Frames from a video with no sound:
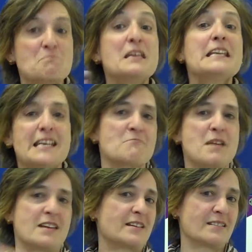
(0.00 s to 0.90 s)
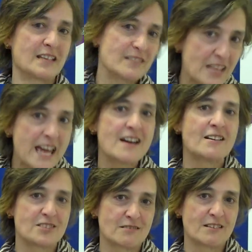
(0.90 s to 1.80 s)
meaning making that they
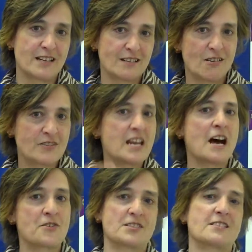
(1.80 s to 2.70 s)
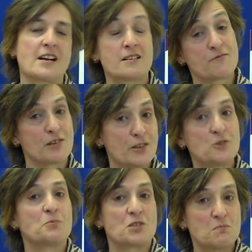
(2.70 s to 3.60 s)
are doing on the other side of the
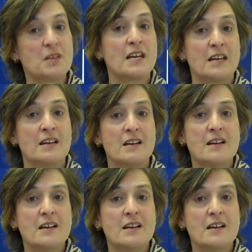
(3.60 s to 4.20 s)
loop to me,